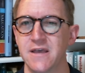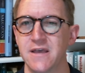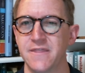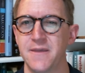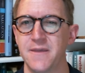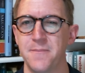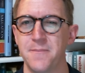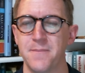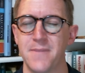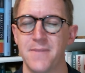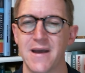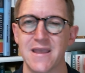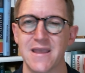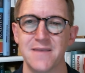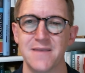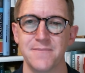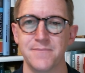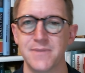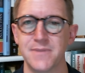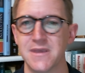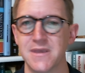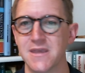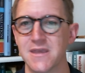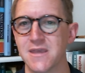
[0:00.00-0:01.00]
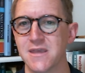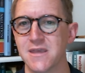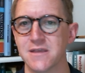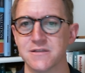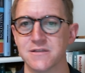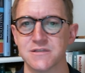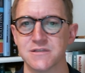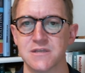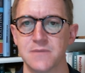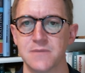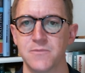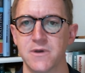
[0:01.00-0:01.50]
that might be in
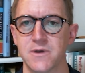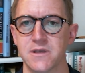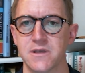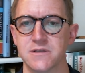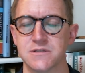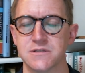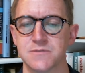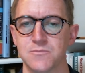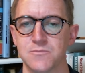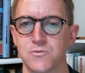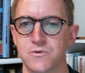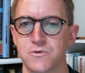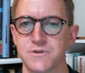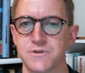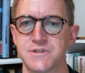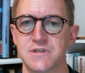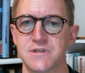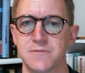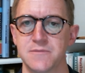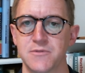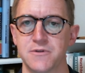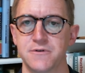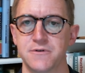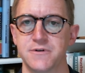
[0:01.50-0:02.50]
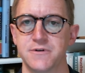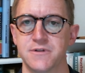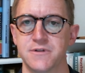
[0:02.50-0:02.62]
some ways more similar